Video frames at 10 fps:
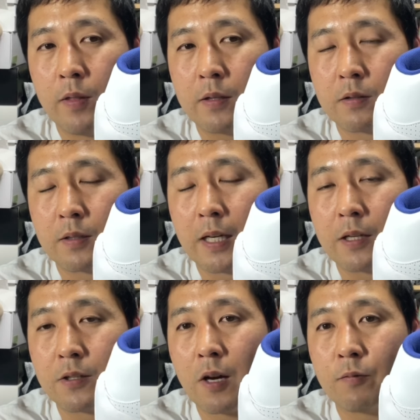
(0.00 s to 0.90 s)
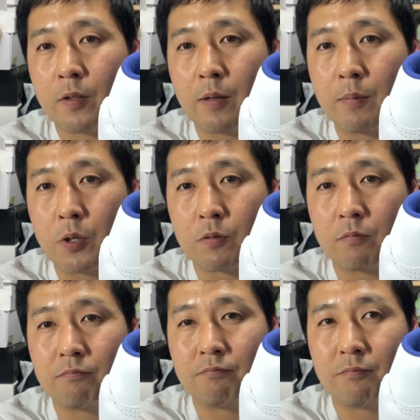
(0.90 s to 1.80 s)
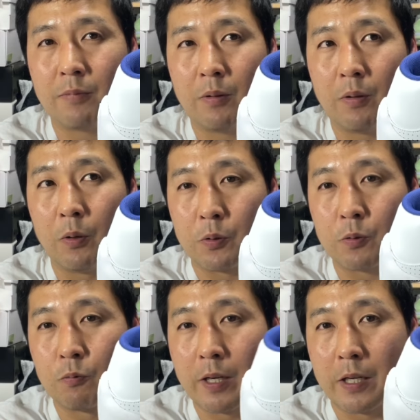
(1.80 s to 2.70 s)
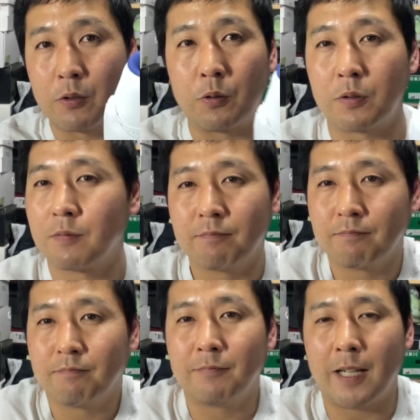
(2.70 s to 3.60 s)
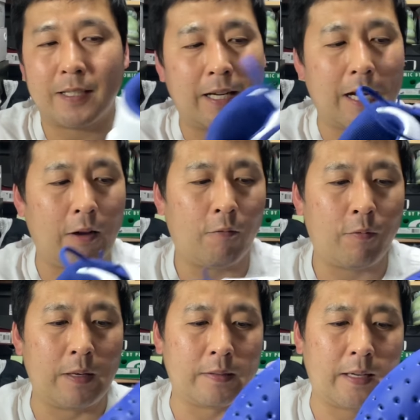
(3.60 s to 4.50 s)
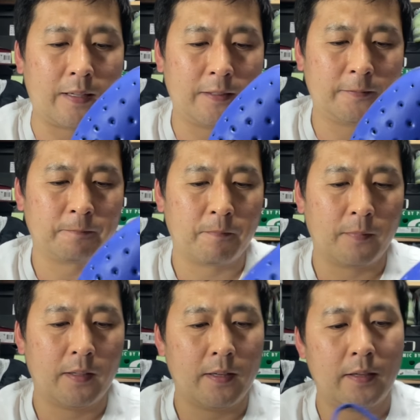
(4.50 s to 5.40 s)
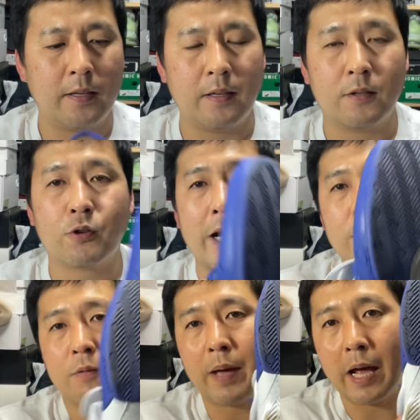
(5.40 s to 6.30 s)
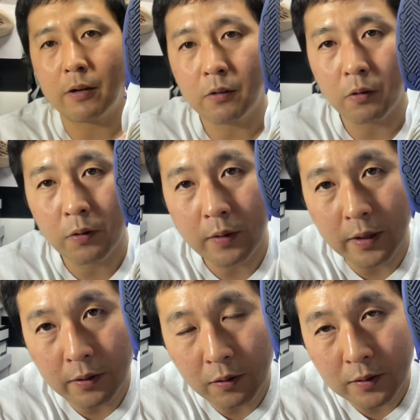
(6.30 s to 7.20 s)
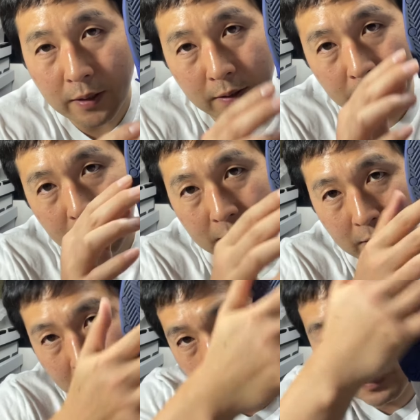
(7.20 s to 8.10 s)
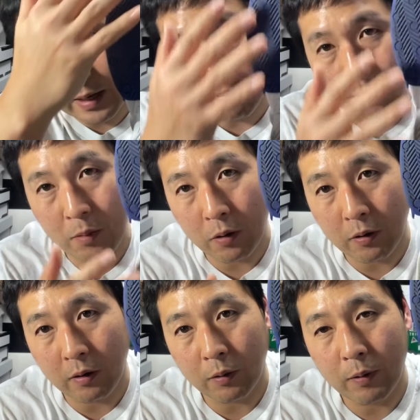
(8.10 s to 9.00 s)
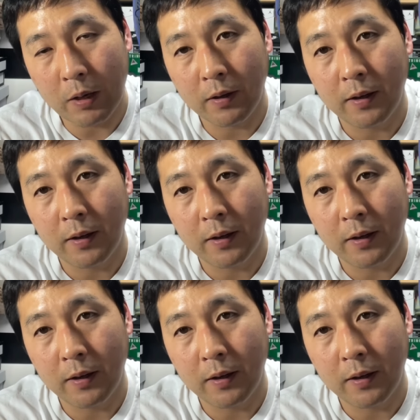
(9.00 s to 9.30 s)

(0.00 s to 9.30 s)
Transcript: that's kind of softer than most old school running shoes. That's kind of how it feels like. The traction pattern, although it looks like it's got good herringbone all around,